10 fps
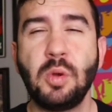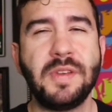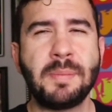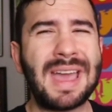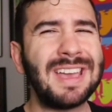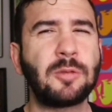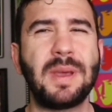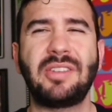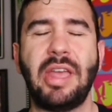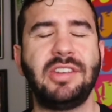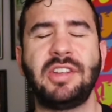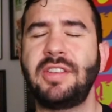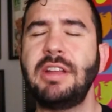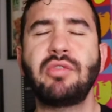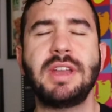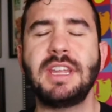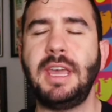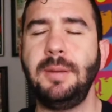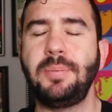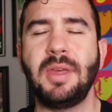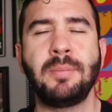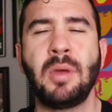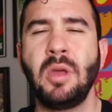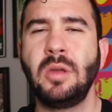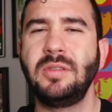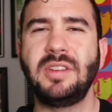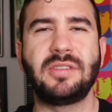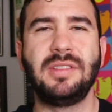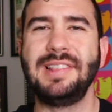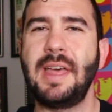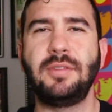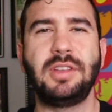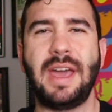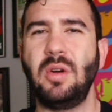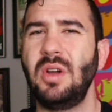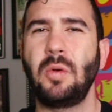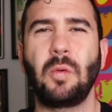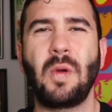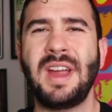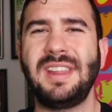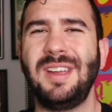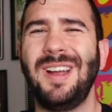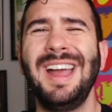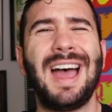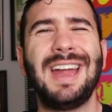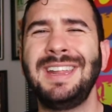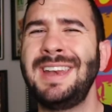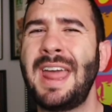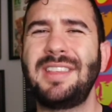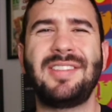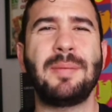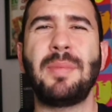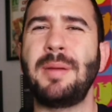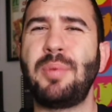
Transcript: movie, my expectations, I tried to keep them just leveled out, right here. I didn't set my